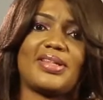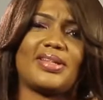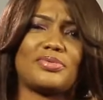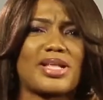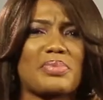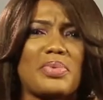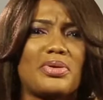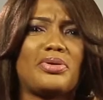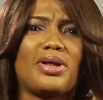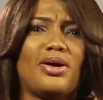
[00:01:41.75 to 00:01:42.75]
There was like maybe
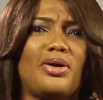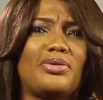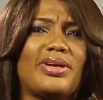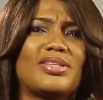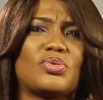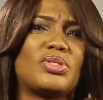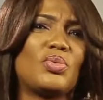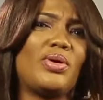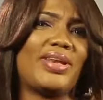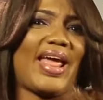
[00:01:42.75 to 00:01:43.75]
another one hundred
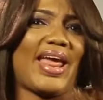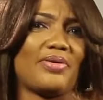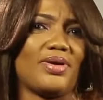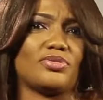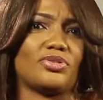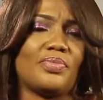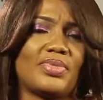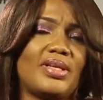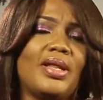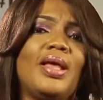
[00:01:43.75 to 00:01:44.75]
twenty-one naira or
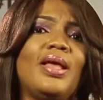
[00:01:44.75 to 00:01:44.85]
something.